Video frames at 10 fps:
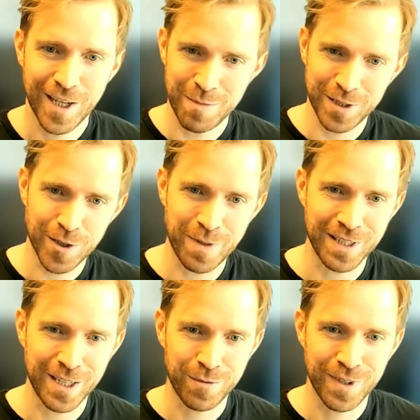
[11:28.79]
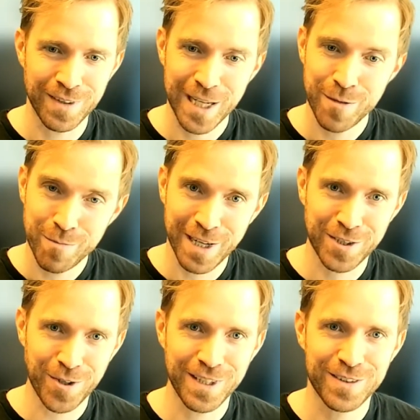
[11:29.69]
meet up, and they would make
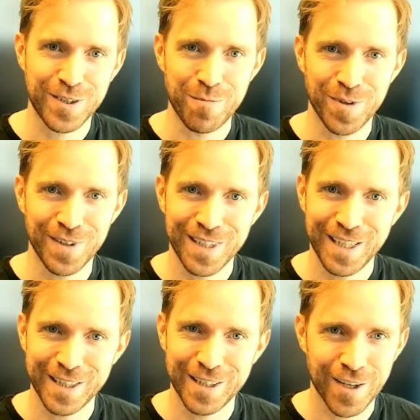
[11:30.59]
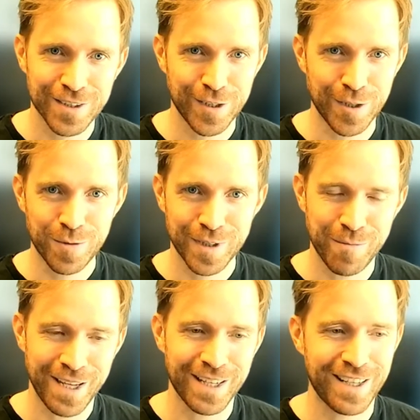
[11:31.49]
sure that someone in Oslo will
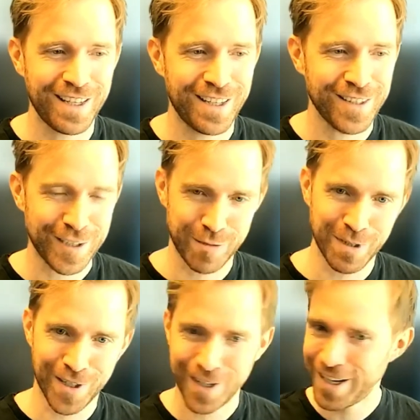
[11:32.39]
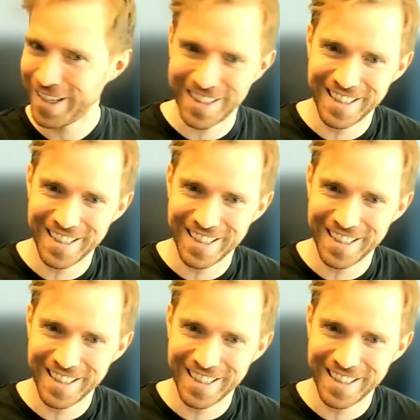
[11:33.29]
make nasi padang,